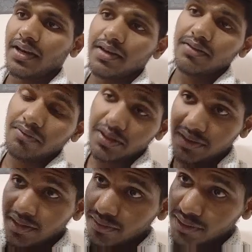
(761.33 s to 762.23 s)
And one
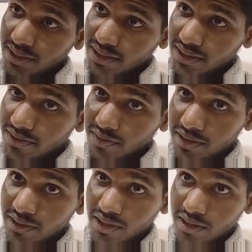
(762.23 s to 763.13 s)
thing also I learned, if it
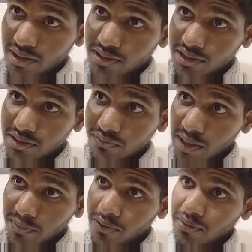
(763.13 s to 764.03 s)
can, I just wipe
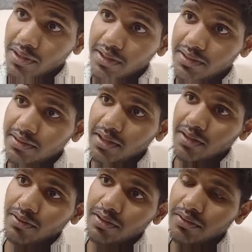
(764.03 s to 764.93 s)
coded this thing
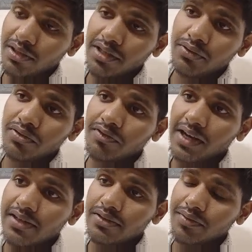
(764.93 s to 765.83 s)
on only 2
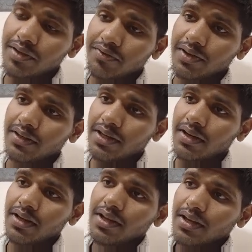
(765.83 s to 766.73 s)
files of the front end
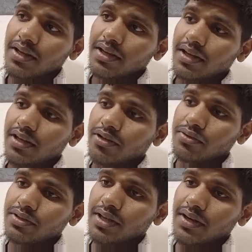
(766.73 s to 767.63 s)
it
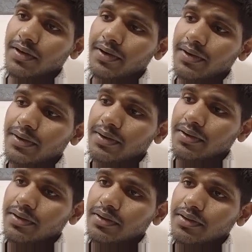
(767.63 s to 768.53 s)
used there.
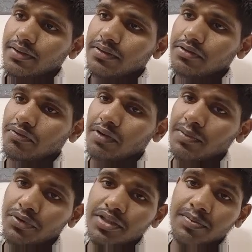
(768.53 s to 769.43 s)
So what
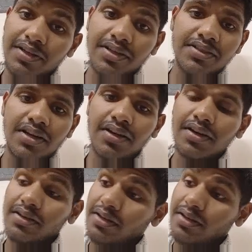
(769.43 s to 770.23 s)
possibilities are there?